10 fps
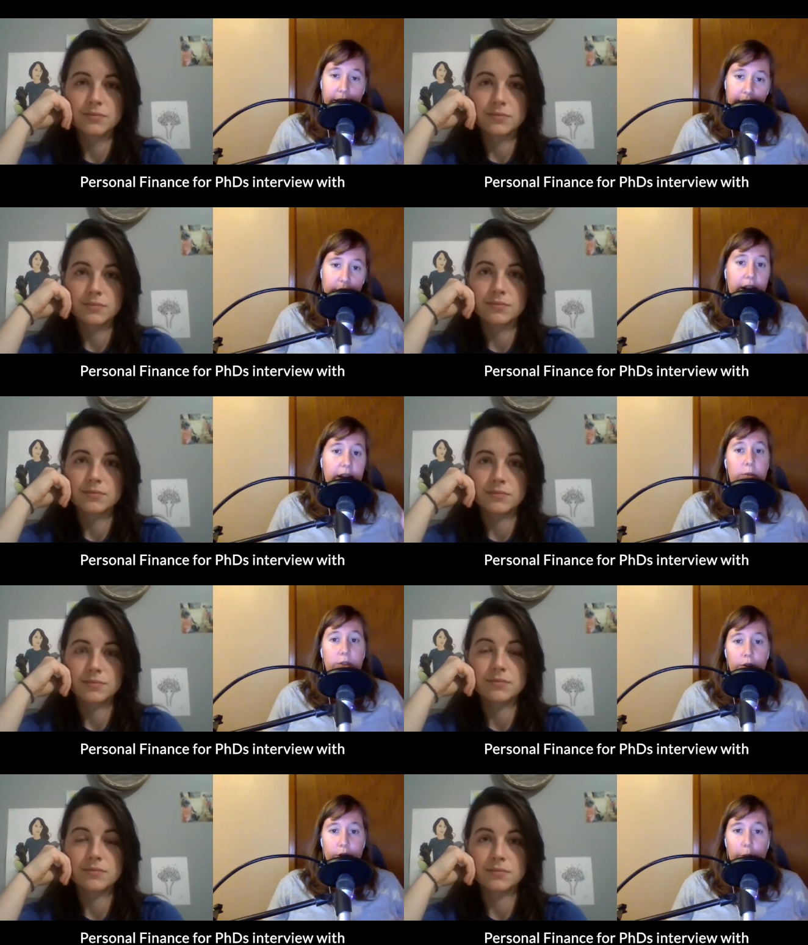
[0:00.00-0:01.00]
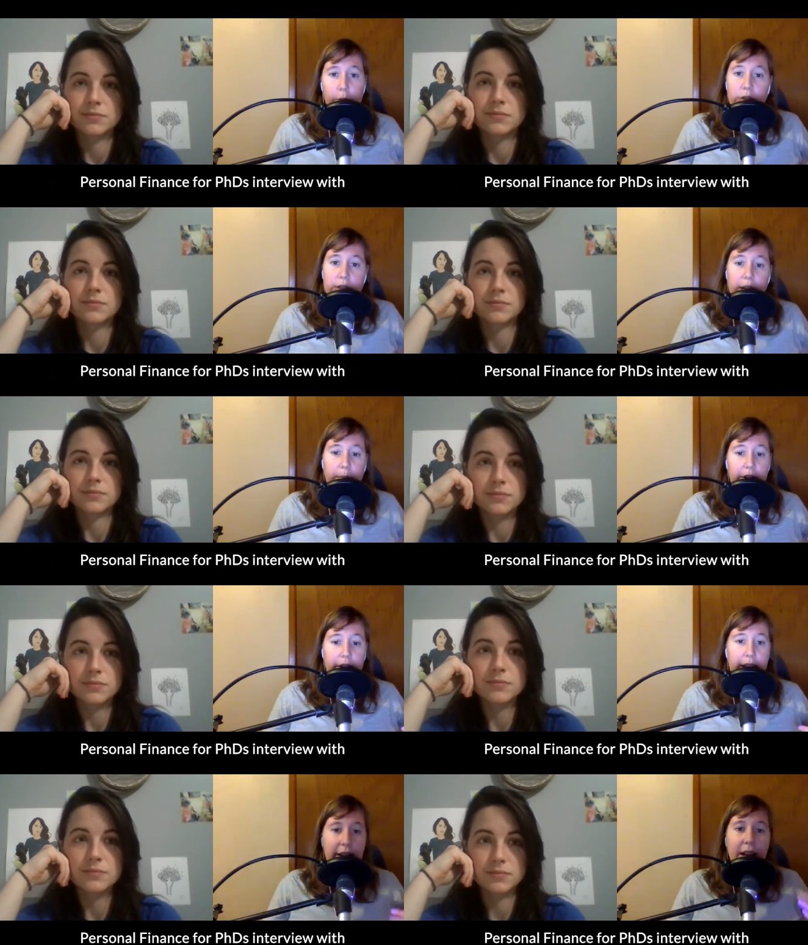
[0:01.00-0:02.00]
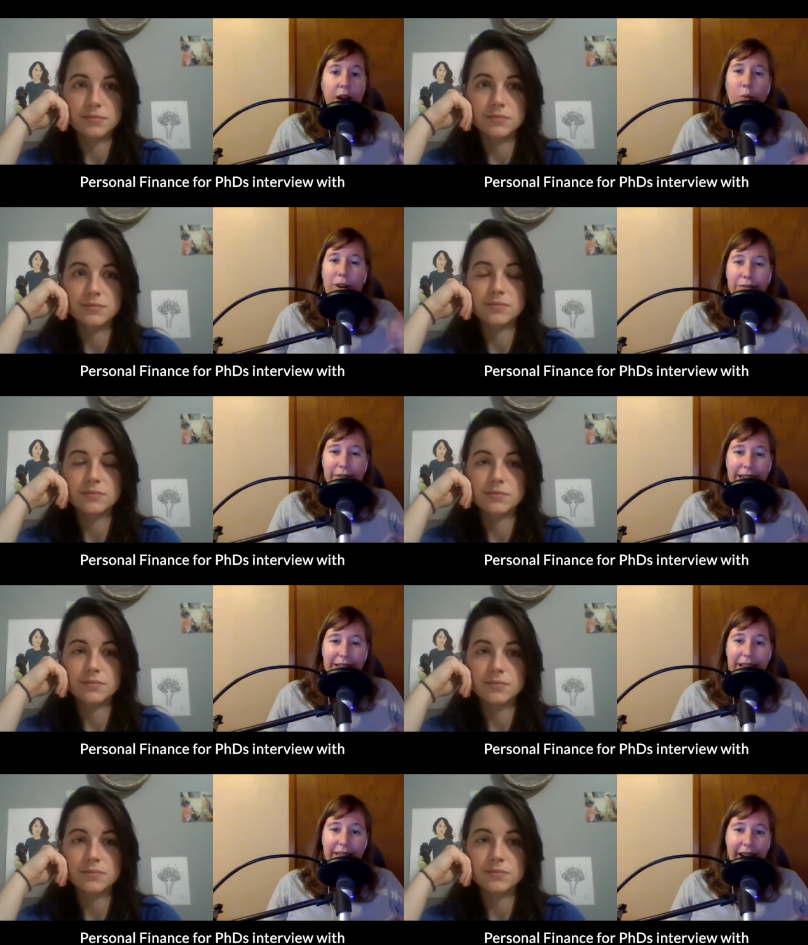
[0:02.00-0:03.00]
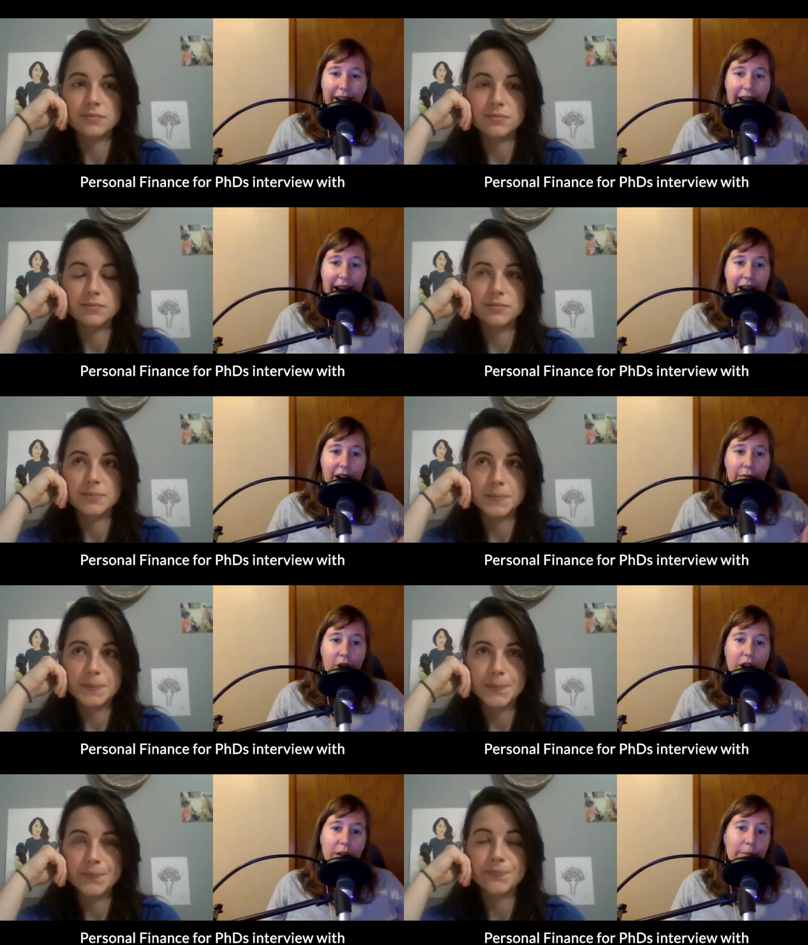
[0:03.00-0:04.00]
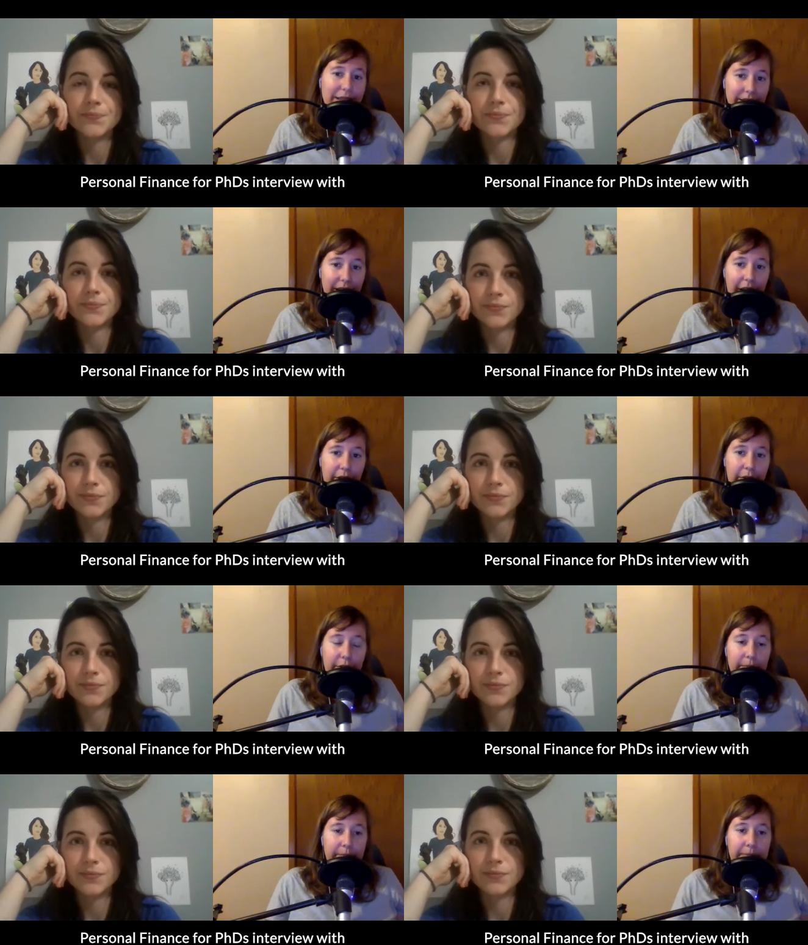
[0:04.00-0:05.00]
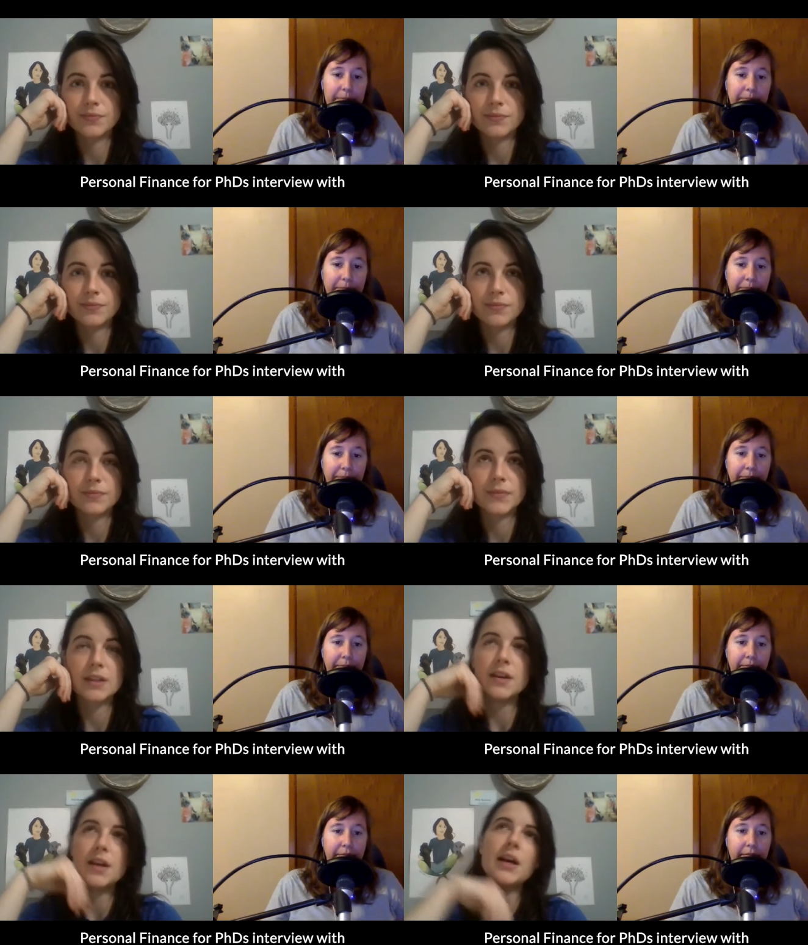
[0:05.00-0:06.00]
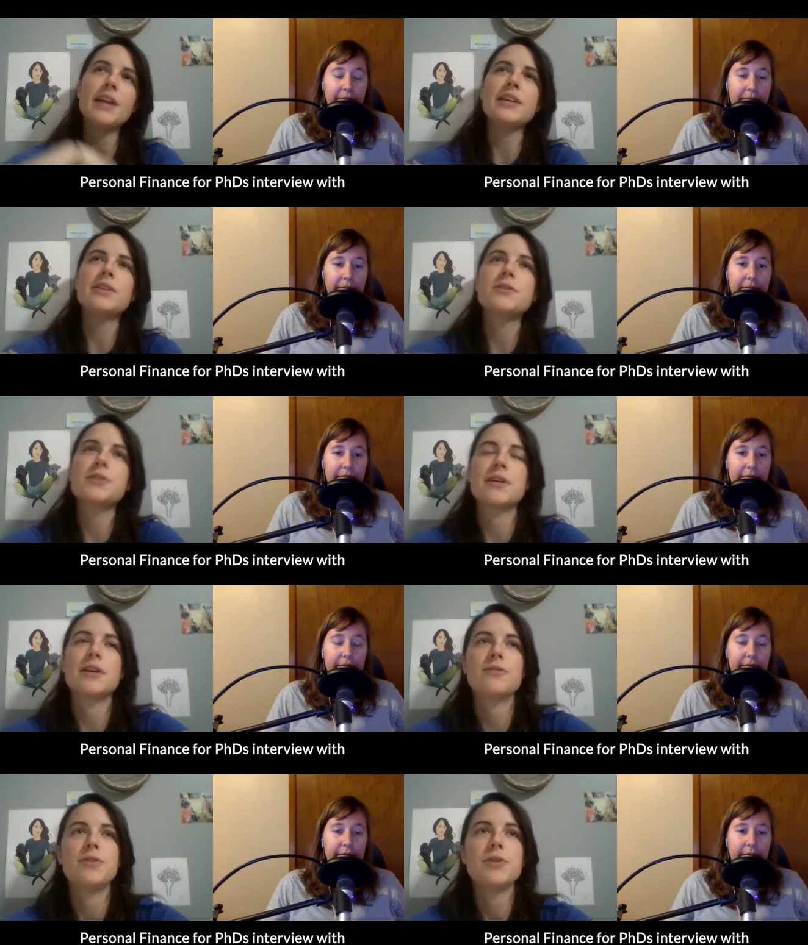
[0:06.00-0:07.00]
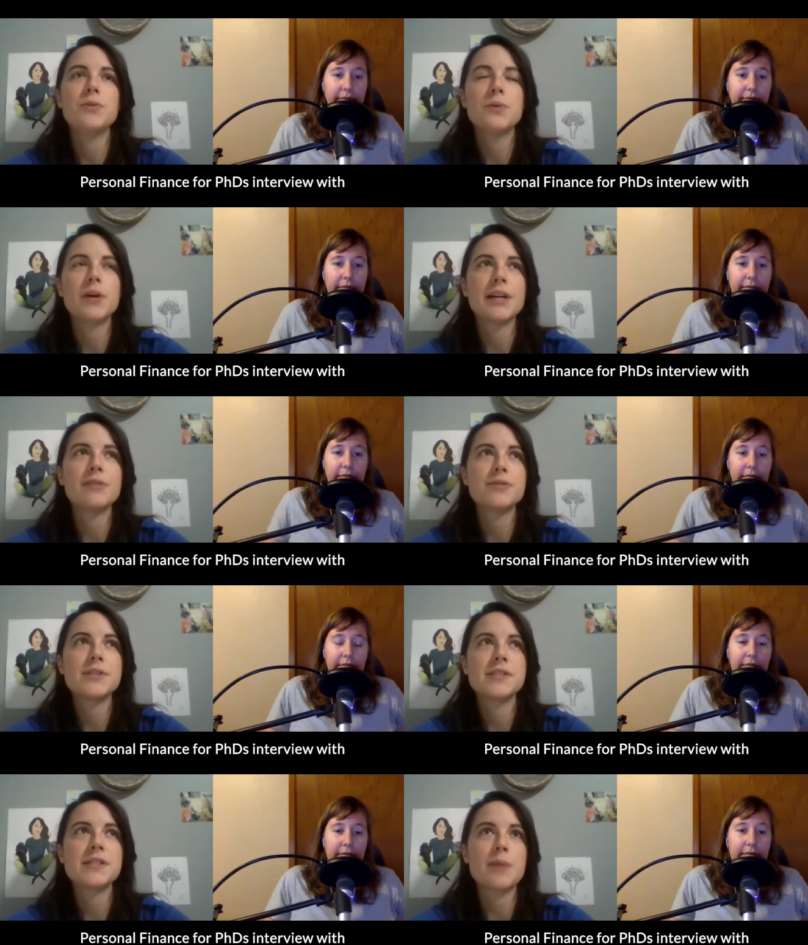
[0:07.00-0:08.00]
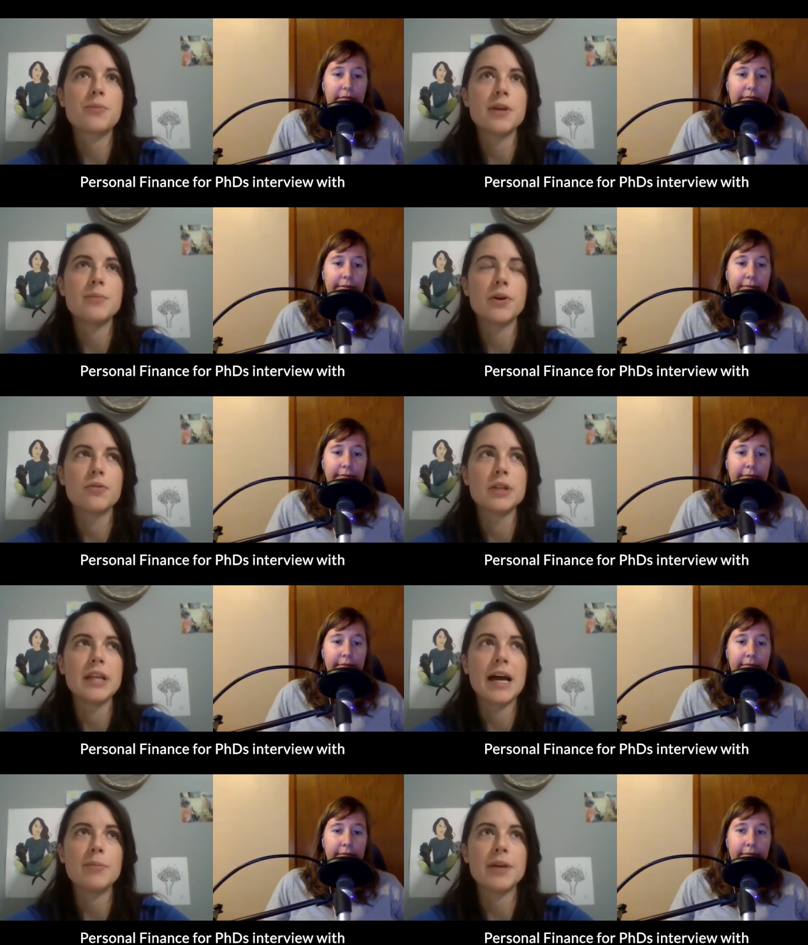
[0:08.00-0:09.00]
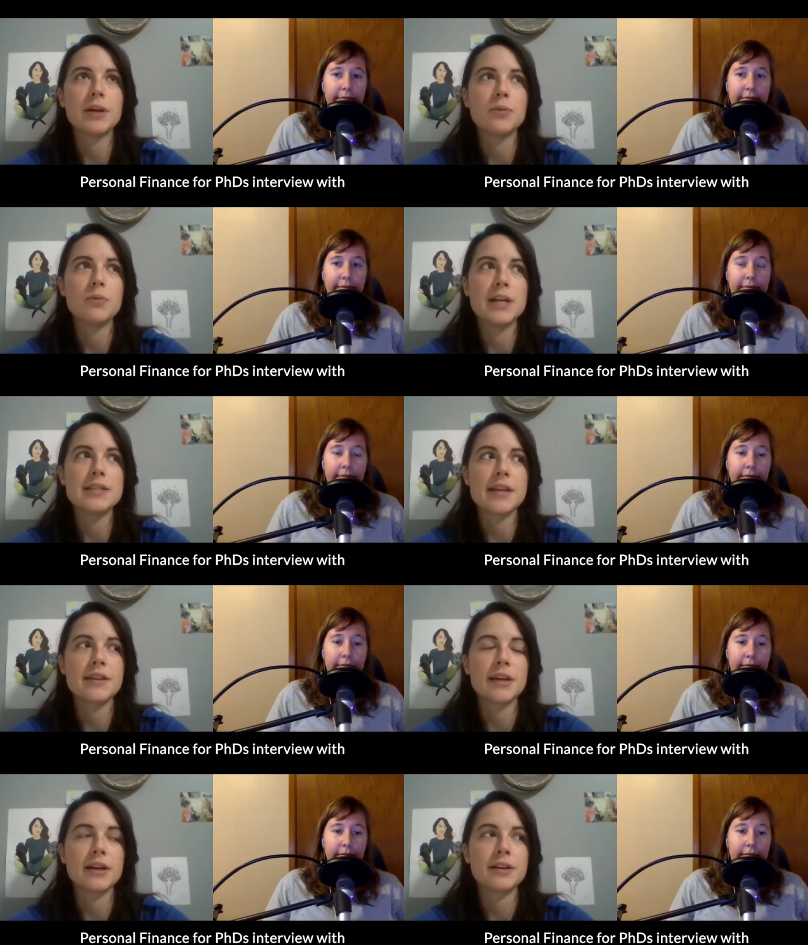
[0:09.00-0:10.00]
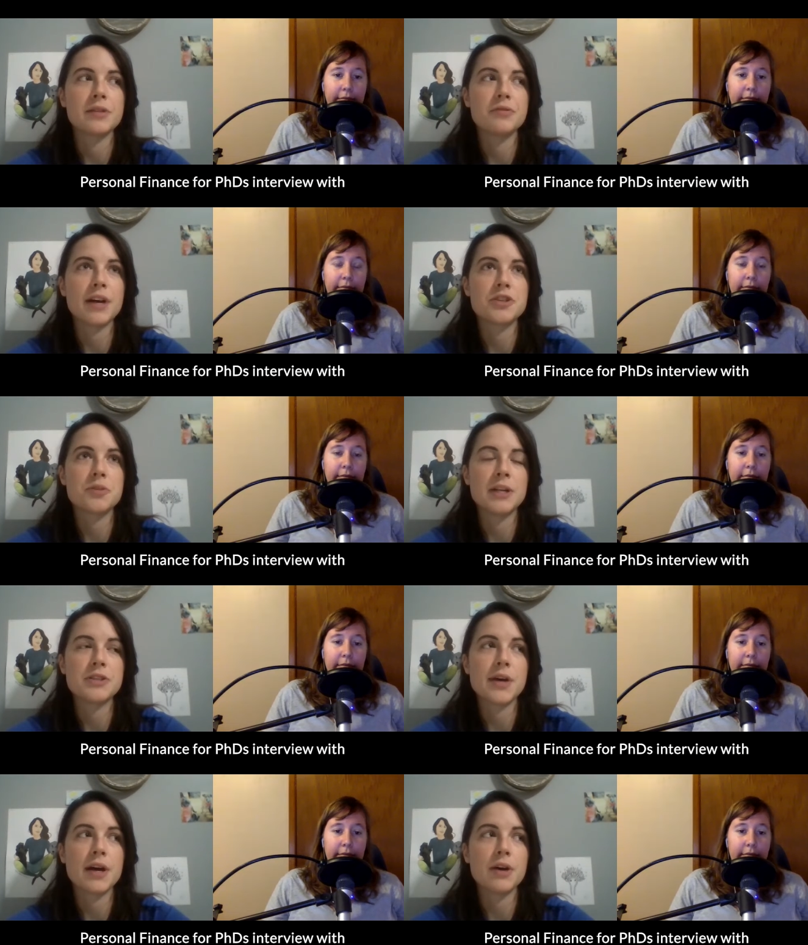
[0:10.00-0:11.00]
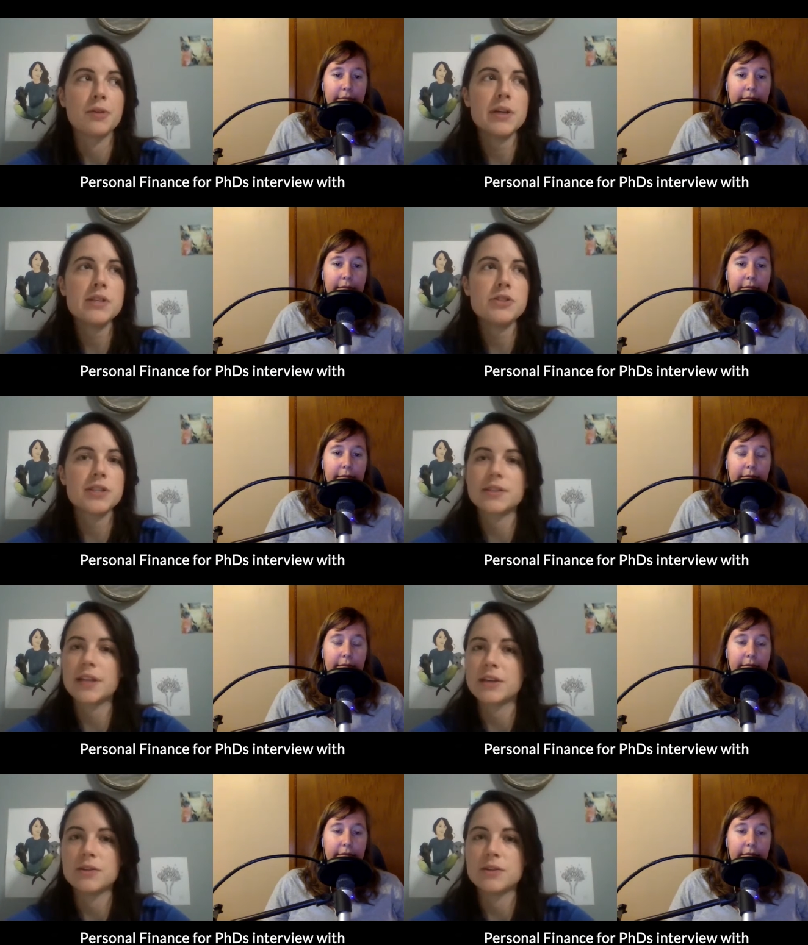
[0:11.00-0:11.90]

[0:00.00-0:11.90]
Speaker 1: the graduate student or the postdoc period what effects can that have on mental health
Speaker 2: I think there's a, a, few kind of separate but overlapping ways that, that can affect your mental health. One is just, like